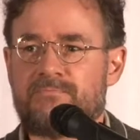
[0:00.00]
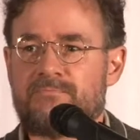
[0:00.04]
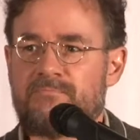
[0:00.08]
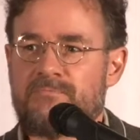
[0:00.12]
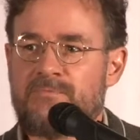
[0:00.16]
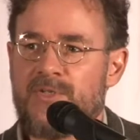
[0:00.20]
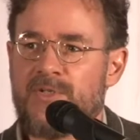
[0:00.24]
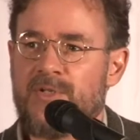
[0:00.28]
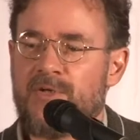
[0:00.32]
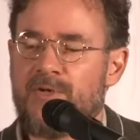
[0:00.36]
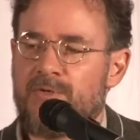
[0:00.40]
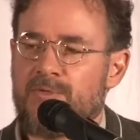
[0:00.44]

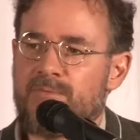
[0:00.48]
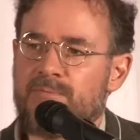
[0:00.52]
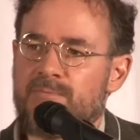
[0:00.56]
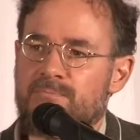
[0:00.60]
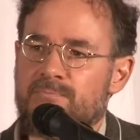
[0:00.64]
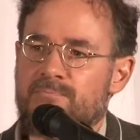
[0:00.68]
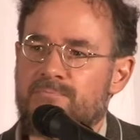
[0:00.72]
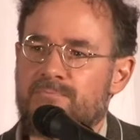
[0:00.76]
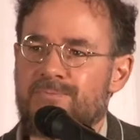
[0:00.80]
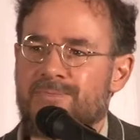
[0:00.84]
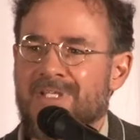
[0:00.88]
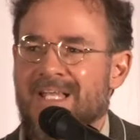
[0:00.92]
you know,
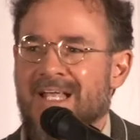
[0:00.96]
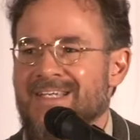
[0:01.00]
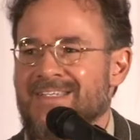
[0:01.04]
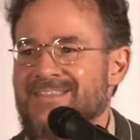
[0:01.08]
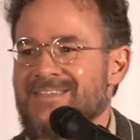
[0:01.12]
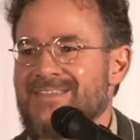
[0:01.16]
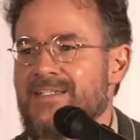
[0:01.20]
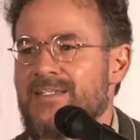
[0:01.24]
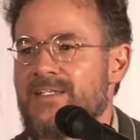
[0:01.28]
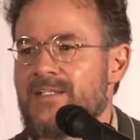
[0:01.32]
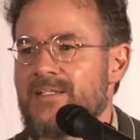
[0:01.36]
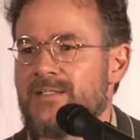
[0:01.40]

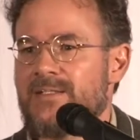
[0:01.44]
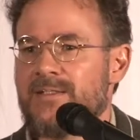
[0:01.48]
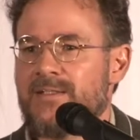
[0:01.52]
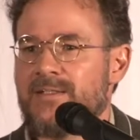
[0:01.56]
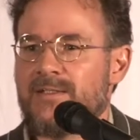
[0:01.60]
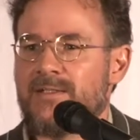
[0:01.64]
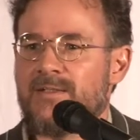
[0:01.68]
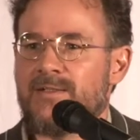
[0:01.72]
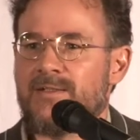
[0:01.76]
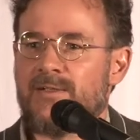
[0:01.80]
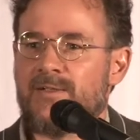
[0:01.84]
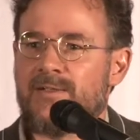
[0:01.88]
plastic
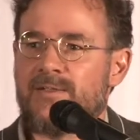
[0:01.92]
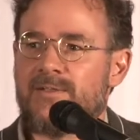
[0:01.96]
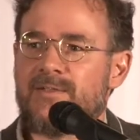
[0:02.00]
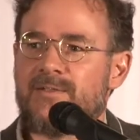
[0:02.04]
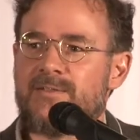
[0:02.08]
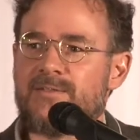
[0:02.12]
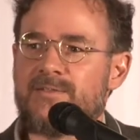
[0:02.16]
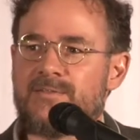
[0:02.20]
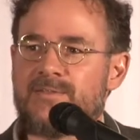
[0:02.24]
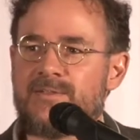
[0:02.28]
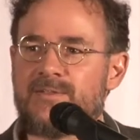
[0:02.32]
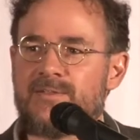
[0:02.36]

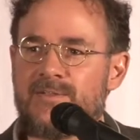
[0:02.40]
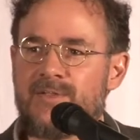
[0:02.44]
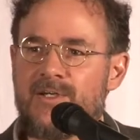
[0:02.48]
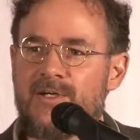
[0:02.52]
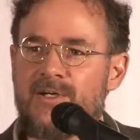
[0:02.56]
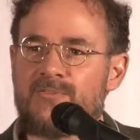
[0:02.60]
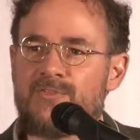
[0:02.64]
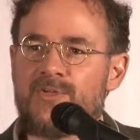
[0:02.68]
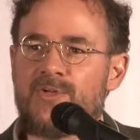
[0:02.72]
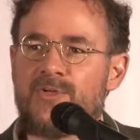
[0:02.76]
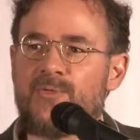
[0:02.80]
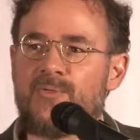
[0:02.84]
to
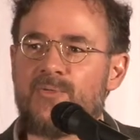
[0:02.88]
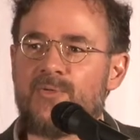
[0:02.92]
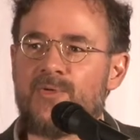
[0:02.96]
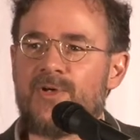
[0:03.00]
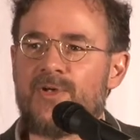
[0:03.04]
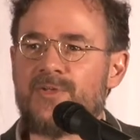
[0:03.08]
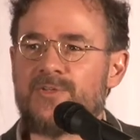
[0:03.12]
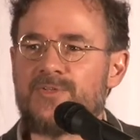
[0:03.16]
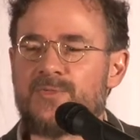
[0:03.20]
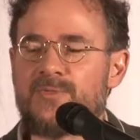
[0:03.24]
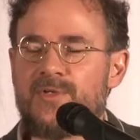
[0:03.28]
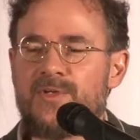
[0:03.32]
cover your
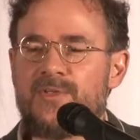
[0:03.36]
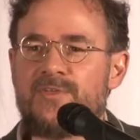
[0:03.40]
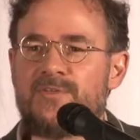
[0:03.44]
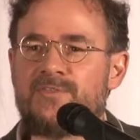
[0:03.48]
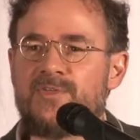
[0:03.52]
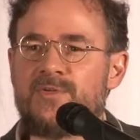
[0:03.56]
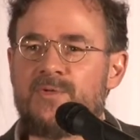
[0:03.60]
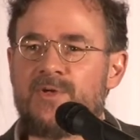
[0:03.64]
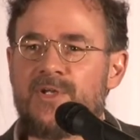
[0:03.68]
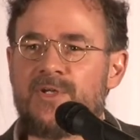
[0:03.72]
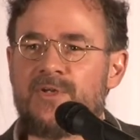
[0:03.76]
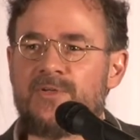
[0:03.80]
walls with
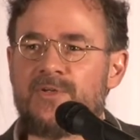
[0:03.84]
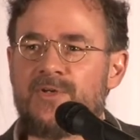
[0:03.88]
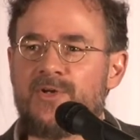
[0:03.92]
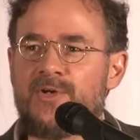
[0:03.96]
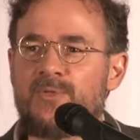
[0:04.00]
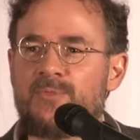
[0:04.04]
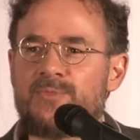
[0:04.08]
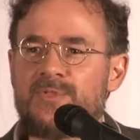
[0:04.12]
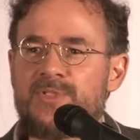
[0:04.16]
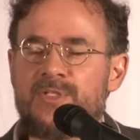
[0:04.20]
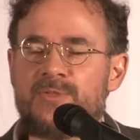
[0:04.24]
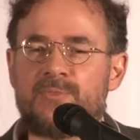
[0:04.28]
if you want to go to
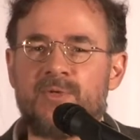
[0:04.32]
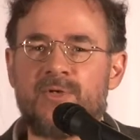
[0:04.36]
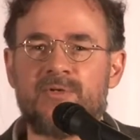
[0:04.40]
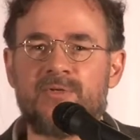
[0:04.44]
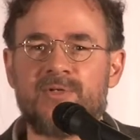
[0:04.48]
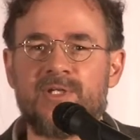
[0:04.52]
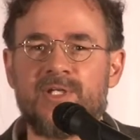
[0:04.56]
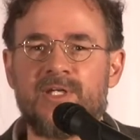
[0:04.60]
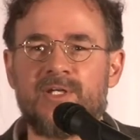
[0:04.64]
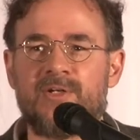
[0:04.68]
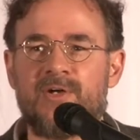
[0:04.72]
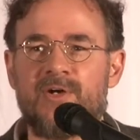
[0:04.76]
Home Depot
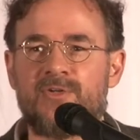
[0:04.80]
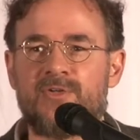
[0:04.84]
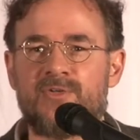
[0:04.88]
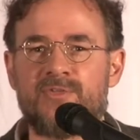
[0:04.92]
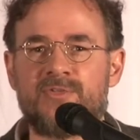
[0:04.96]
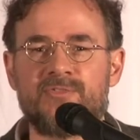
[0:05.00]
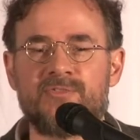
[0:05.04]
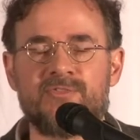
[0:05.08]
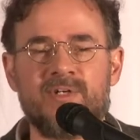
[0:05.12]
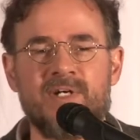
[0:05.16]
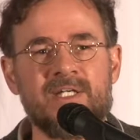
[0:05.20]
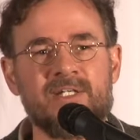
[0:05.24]
and get all
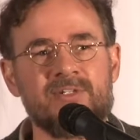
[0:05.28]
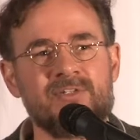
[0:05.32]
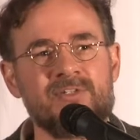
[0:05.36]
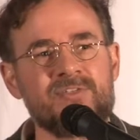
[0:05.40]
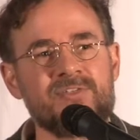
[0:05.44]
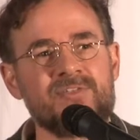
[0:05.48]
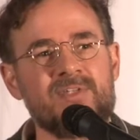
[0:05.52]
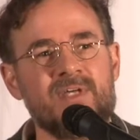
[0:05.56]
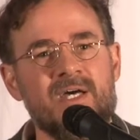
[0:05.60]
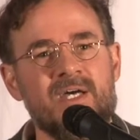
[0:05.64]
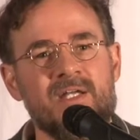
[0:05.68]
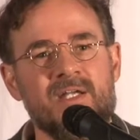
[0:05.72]
your vinyl
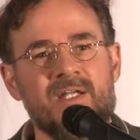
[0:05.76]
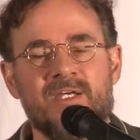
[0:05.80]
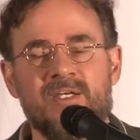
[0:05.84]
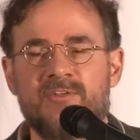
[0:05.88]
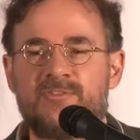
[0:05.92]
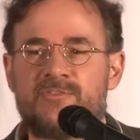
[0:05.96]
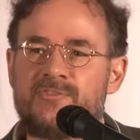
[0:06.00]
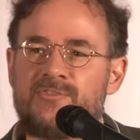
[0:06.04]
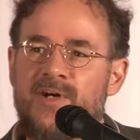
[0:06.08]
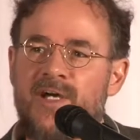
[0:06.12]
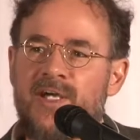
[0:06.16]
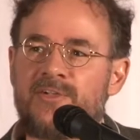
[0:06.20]
siding
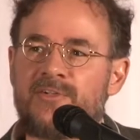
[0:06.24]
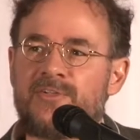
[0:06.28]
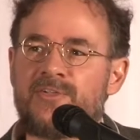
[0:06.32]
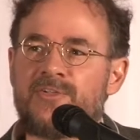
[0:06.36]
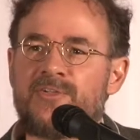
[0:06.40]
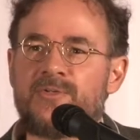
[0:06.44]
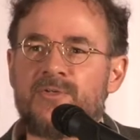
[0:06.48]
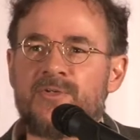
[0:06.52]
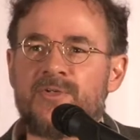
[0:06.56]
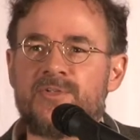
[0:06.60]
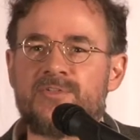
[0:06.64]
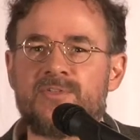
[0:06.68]
and vinyl
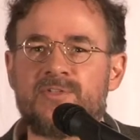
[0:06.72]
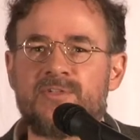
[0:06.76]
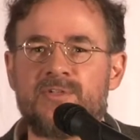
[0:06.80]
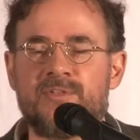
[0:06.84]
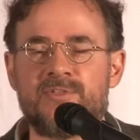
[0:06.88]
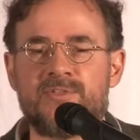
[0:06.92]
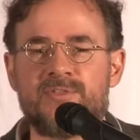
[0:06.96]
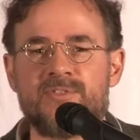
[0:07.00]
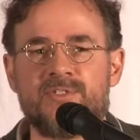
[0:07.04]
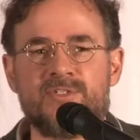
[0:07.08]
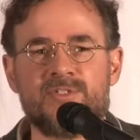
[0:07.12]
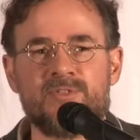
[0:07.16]
doors and all
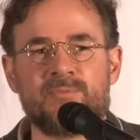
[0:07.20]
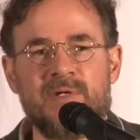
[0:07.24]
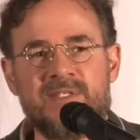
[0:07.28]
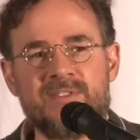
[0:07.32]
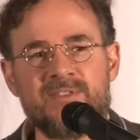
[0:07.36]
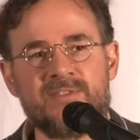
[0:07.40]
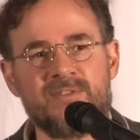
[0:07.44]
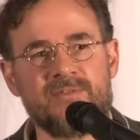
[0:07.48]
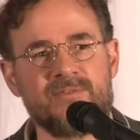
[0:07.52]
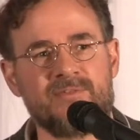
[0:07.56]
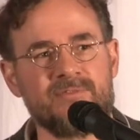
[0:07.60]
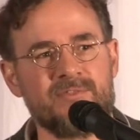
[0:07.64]
those
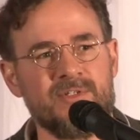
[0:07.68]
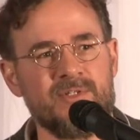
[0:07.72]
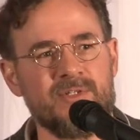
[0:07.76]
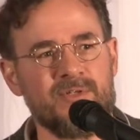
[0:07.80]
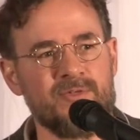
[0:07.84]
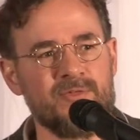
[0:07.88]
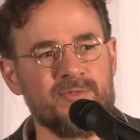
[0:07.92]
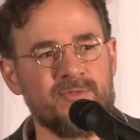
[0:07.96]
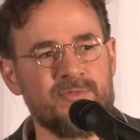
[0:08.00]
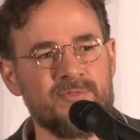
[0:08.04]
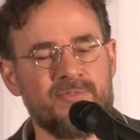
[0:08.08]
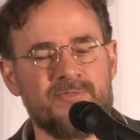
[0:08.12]
expensive, you
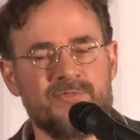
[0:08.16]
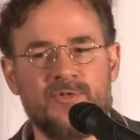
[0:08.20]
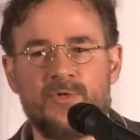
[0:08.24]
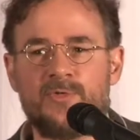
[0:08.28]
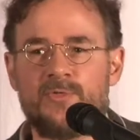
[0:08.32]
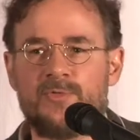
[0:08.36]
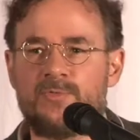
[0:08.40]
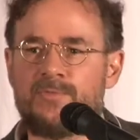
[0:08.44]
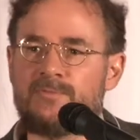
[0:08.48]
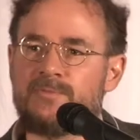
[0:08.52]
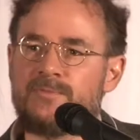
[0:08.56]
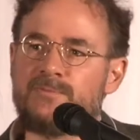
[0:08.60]
know,
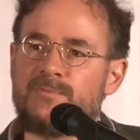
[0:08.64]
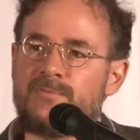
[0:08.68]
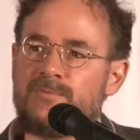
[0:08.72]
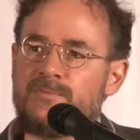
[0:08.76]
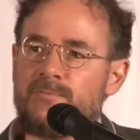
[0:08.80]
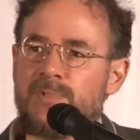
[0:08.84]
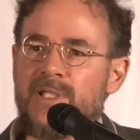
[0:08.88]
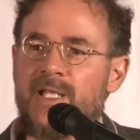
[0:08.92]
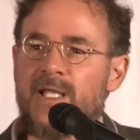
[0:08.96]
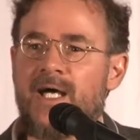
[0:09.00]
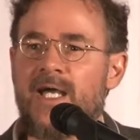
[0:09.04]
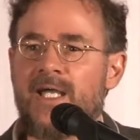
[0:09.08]
faux
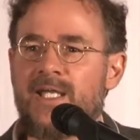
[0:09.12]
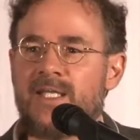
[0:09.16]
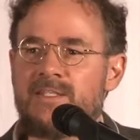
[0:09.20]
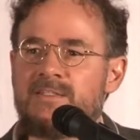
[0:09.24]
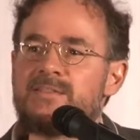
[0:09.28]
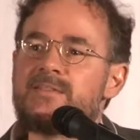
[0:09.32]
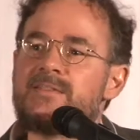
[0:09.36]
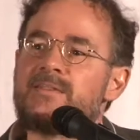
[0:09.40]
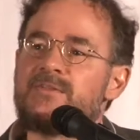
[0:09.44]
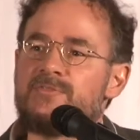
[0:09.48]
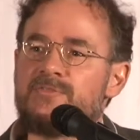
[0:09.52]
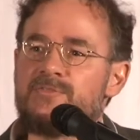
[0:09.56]

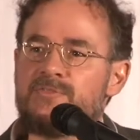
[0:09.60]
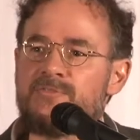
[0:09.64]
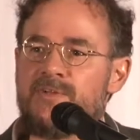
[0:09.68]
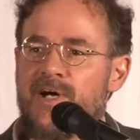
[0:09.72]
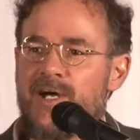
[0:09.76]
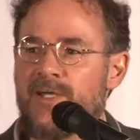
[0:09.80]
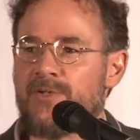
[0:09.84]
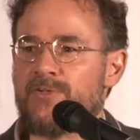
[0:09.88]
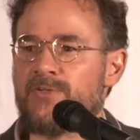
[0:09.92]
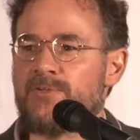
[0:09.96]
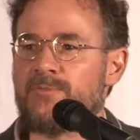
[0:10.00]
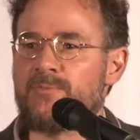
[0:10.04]
blinds and
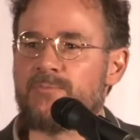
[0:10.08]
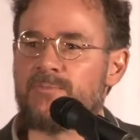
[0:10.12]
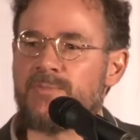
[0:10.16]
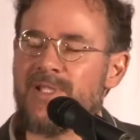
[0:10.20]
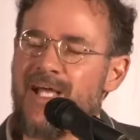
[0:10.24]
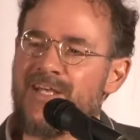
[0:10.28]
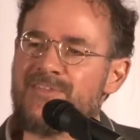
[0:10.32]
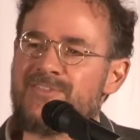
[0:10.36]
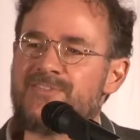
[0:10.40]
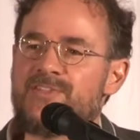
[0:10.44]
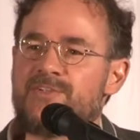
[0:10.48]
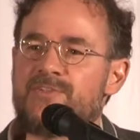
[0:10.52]
vinyl
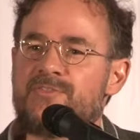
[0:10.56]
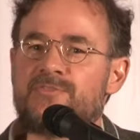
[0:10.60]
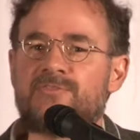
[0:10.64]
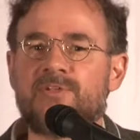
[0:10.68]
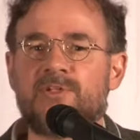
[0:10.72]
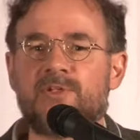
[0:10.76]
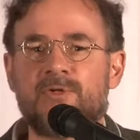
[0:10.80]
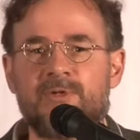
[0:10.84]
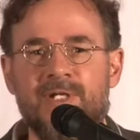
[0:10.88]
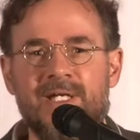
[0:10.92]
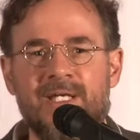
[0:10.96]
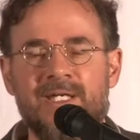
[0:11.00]
plastic
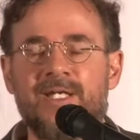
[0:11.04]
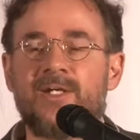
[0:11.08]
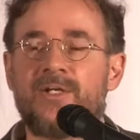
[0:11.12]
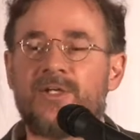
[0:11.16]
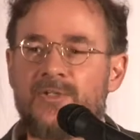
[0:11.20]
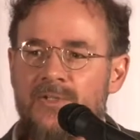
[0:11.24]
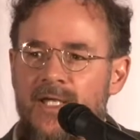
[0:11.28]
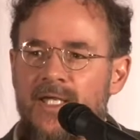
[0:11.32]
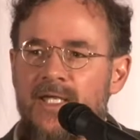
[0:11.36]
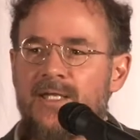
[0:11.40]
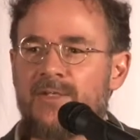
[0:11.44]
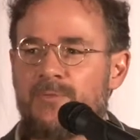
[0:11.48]
flooring.
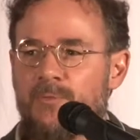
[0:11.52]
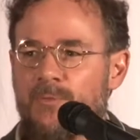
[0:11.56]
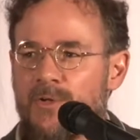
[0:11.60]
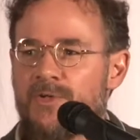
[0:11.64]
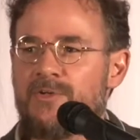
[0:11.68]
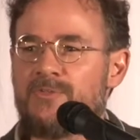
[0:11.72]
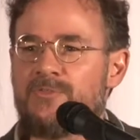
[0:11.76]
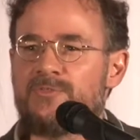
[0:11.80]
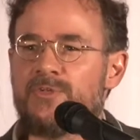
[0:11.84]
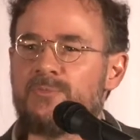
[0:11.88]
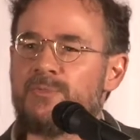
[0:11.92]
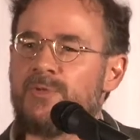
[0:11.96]
Great,
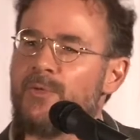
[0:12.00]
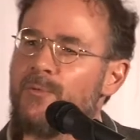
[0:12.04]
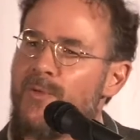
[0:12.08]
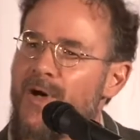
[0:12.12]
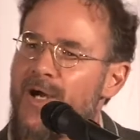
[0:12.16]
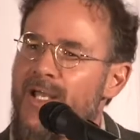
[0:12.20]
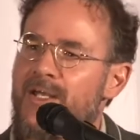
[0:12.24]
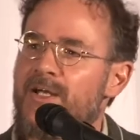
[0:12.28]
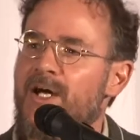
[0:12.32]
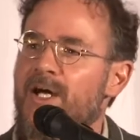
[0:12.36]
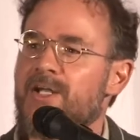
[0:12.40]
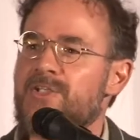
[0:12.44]
wonderful, but
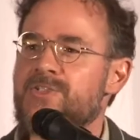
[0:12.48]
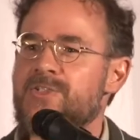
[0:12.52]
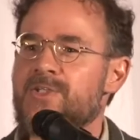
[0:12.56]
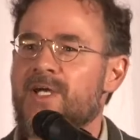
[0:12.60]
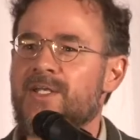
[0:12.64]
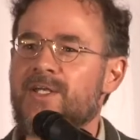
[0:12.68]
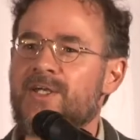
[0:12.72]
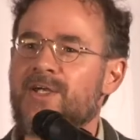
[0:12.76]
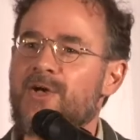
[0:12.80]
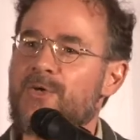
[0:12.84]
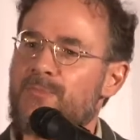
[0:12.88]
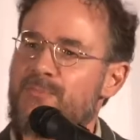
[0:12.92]
why not try
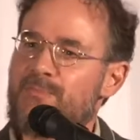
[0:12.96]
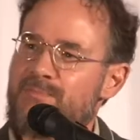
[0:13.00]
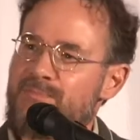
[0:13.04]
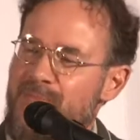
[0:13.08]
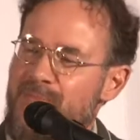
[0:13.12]
to go